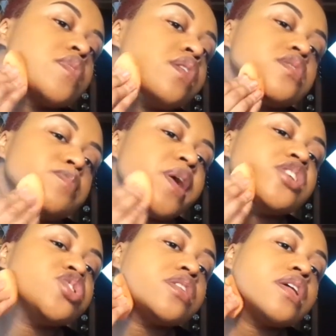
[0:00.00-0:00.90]

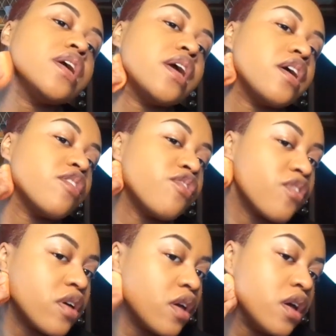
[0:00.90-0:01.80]
Especially if
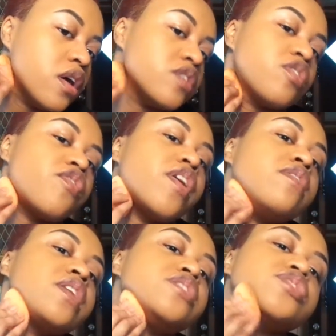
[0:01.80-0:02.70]
your
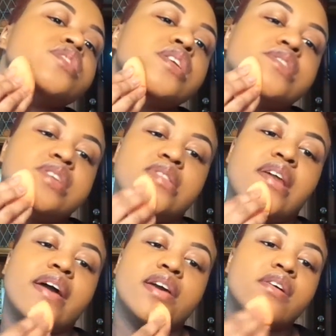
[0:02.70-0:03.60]
foundation isn't
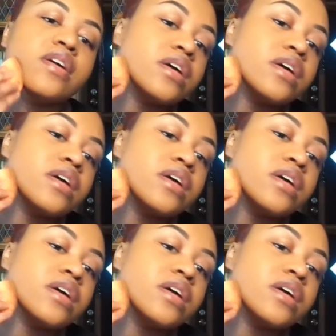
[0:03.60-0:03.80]
like